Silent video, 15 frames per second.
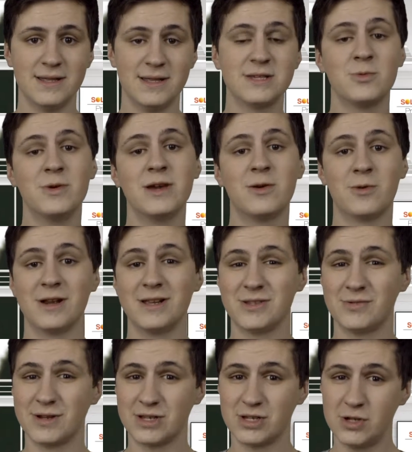This week, we're
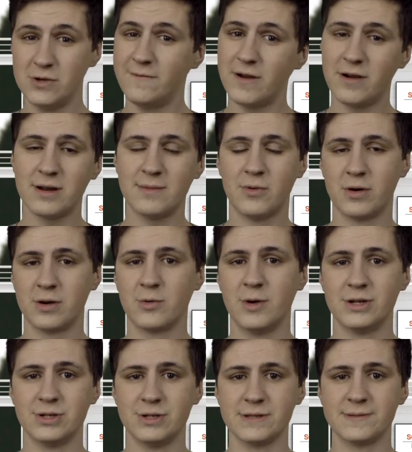answering two very important
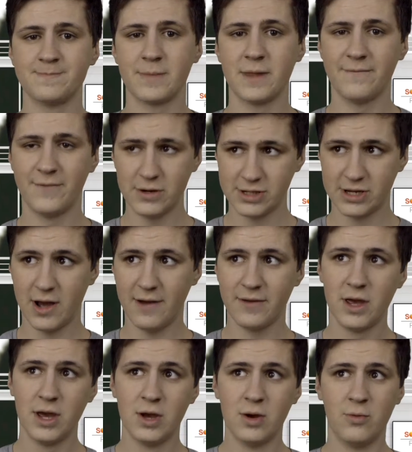questions. First off,
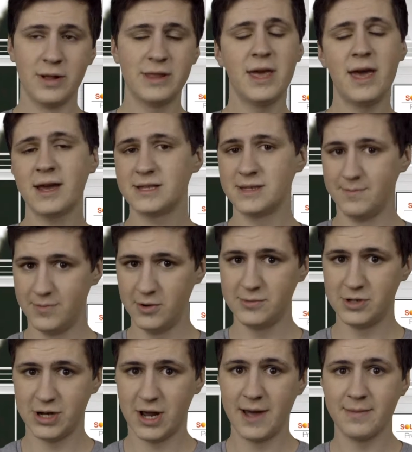what the heck is a boom
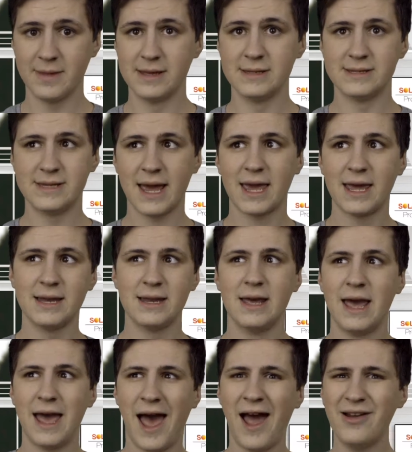shot? And second,
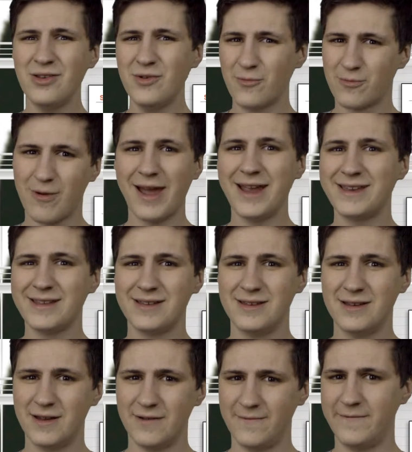how do you write
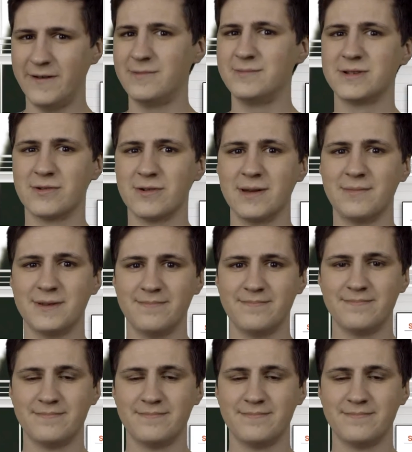a film script?